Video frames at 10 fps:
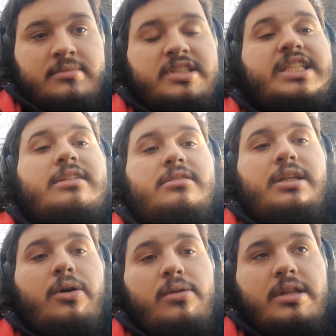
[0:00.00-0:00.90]
That's the
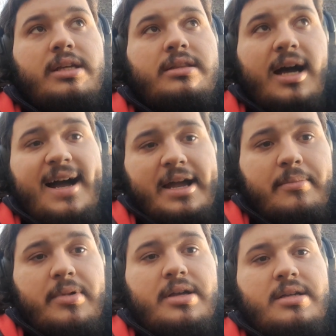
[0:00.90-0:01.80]
only
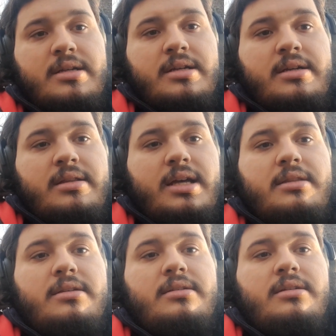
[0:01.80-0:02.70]
time that
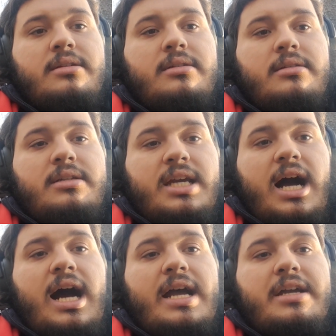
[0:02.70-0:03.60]
the
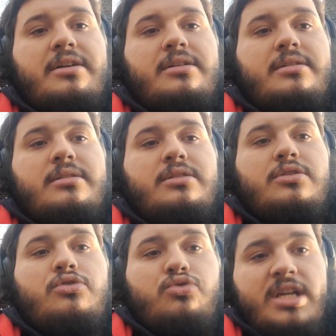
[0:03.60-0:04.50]
eye
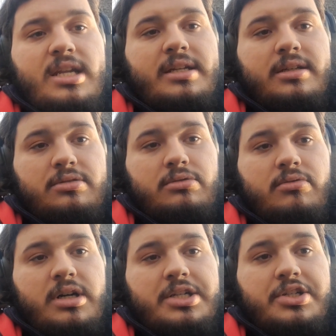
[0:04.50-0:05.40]
really doesn't
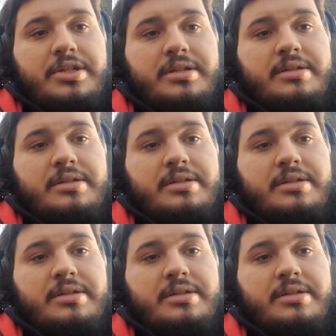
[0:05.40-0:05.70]
watch,